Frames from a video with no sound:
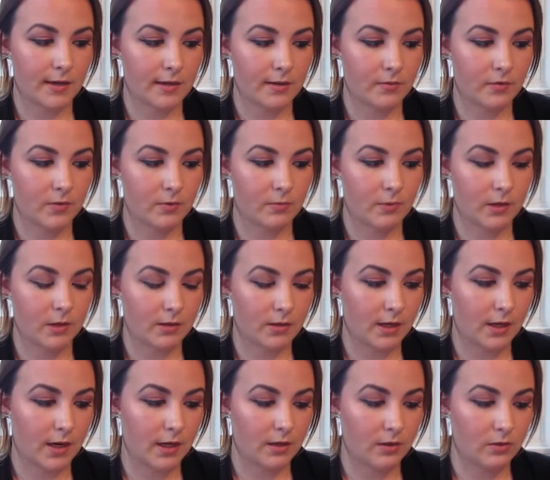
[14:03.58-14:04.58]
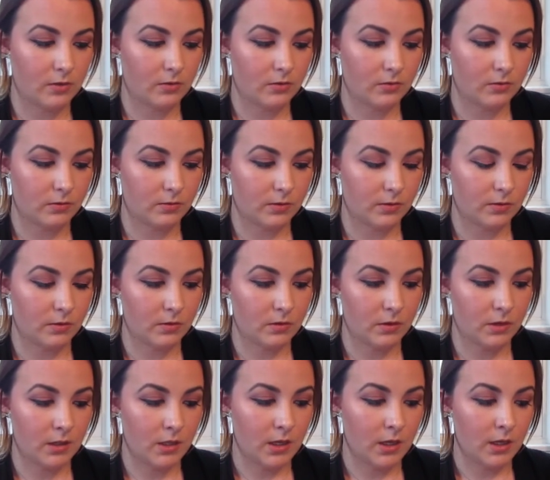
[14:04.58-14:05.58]
a different one that I use.
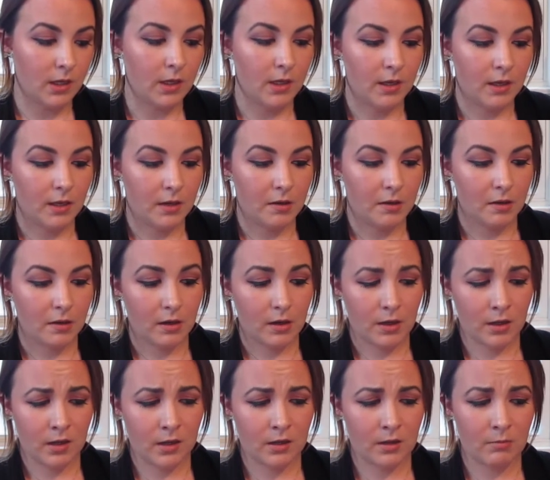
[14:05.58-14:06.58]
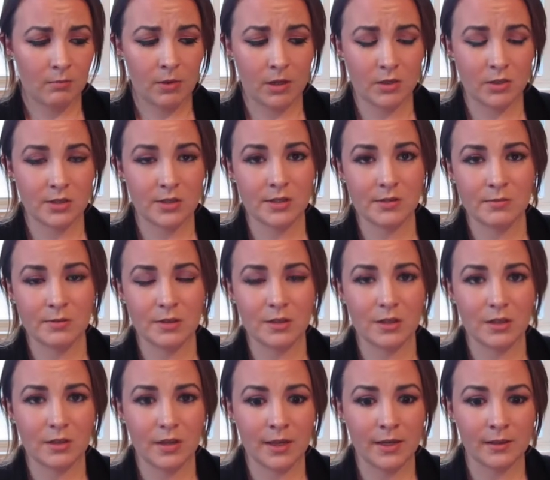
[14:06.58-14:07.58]
I just
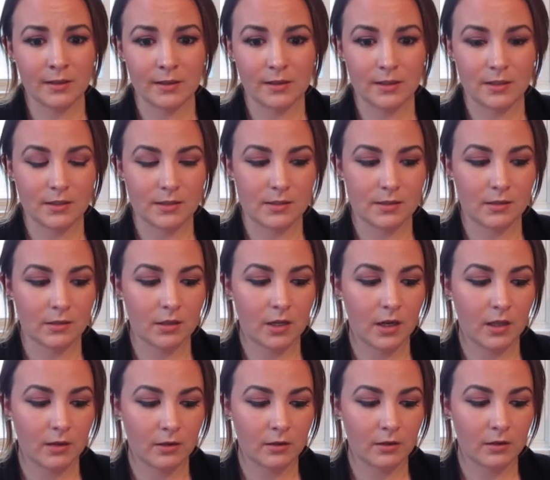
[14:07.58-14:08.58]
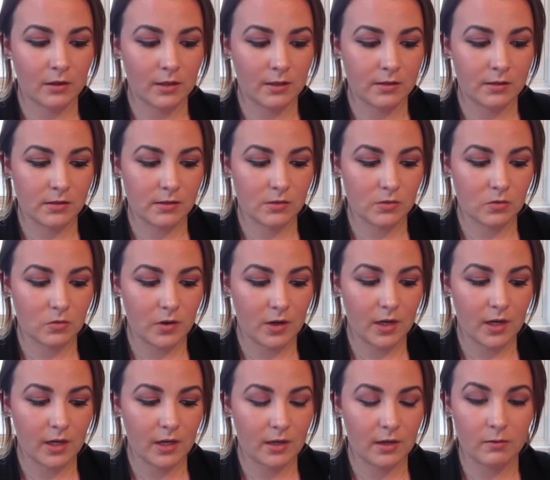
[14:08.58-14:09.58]
really like this. The color is
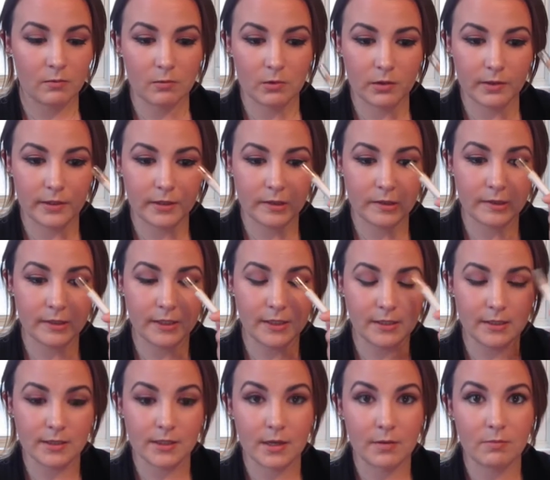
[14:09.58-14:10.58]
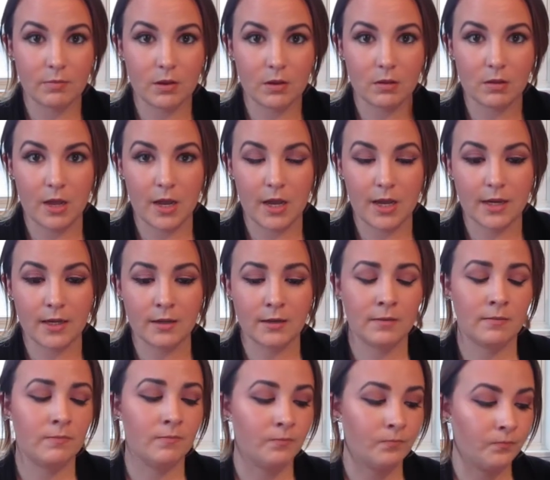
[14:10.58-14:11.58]
great. It really cleans up the
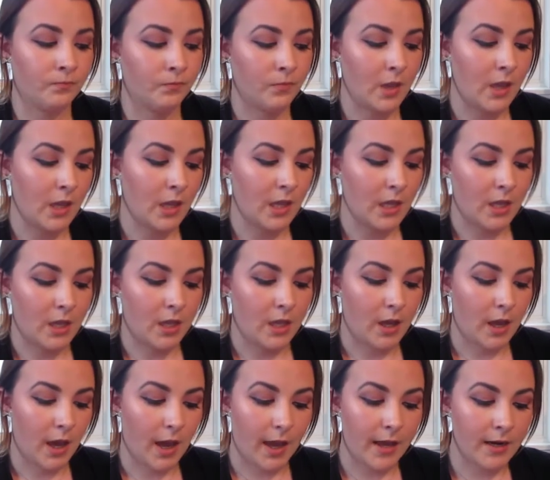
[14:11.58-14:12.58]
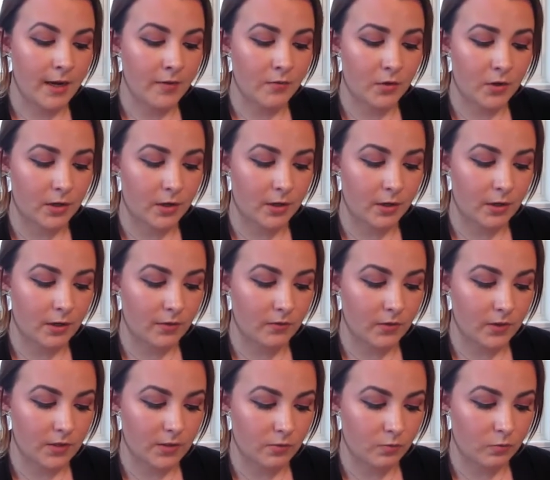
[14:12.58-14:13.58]
line. I never heard of
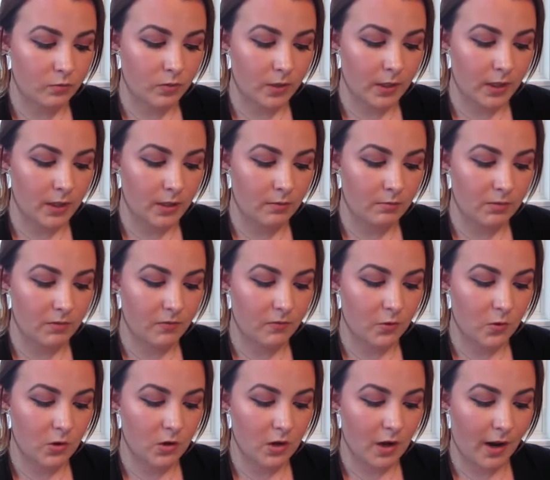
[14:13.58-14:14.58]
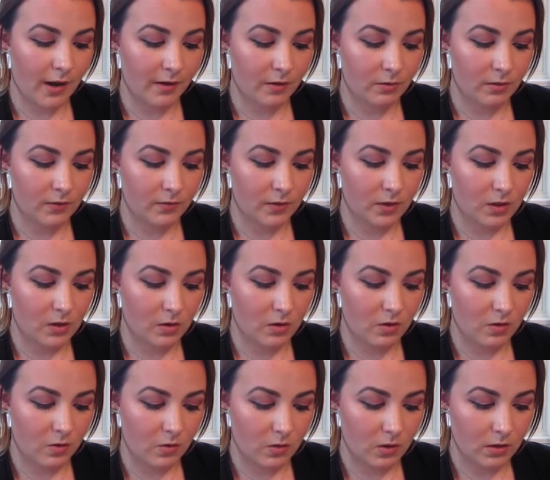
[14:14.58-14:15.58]
this brand before. I don't even
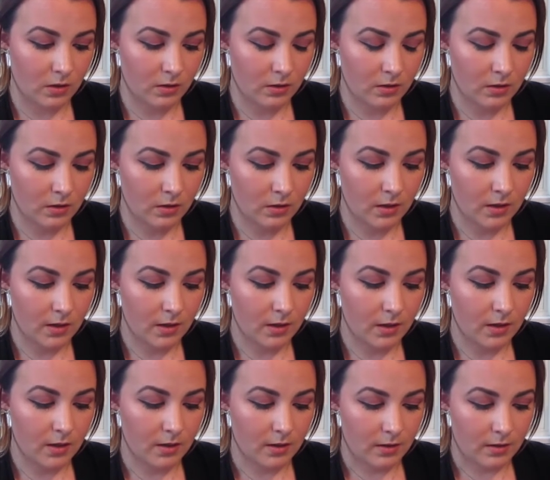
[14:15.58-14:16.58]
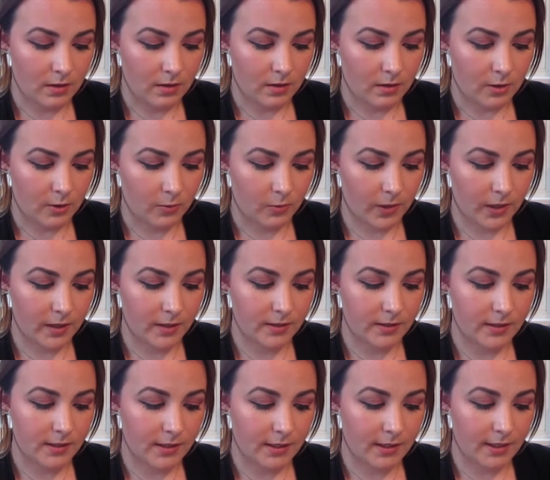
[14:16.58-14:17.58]
know
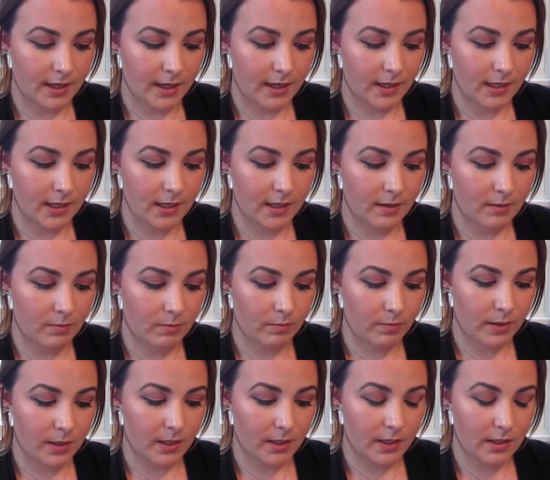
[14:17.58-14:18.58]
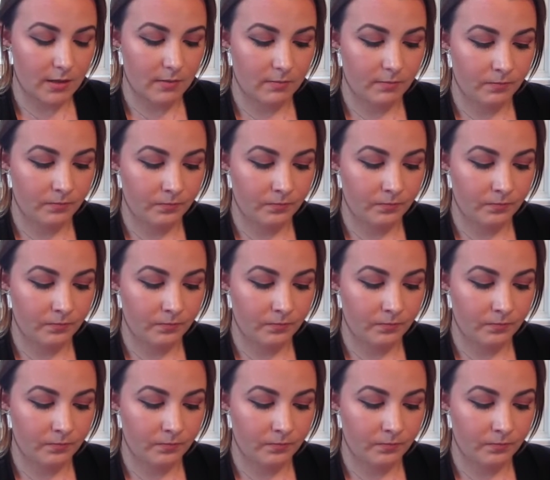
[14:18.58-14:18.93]
where to get it, but